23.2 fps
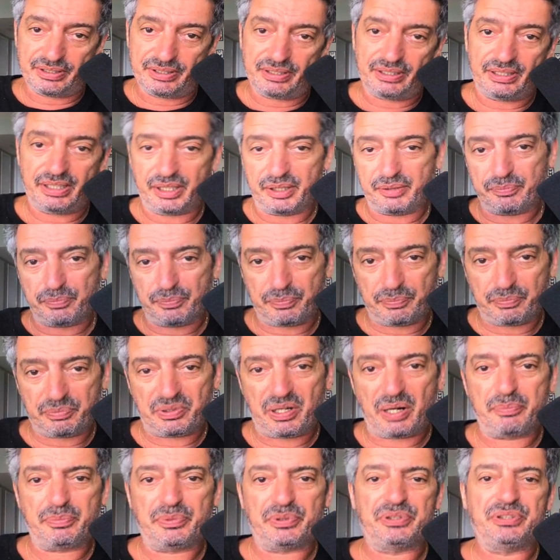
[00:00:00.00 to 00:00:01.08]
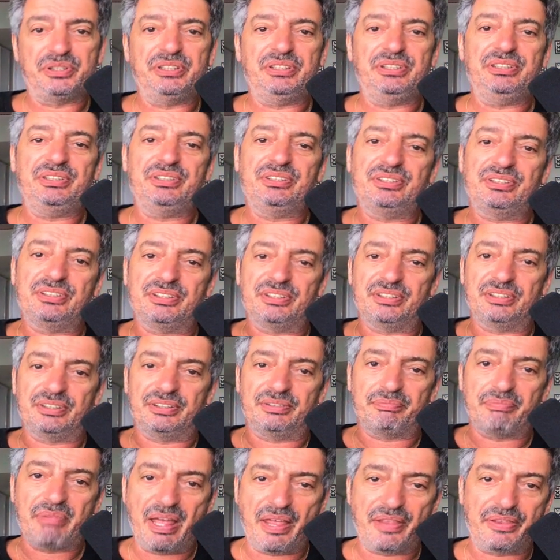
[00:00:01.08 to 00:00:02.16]
like properties,
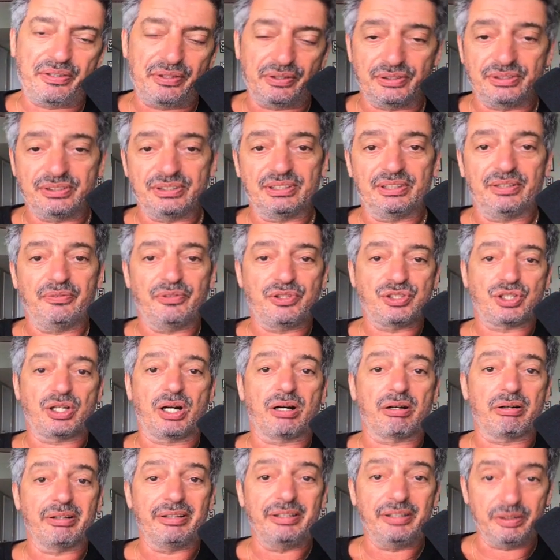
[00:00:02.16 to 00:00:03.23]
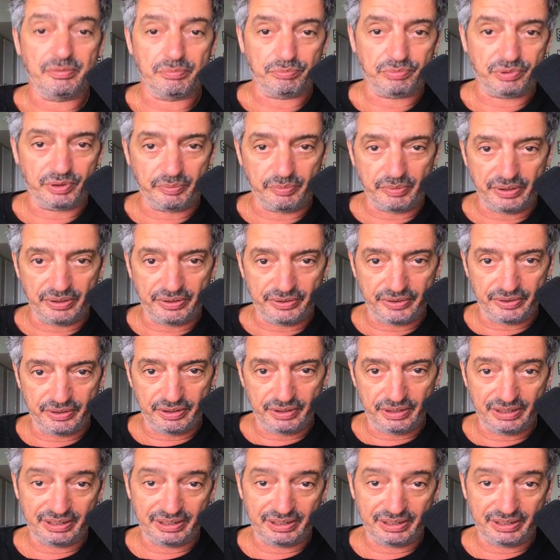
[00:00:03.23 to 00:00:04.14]
methods, which are implemented.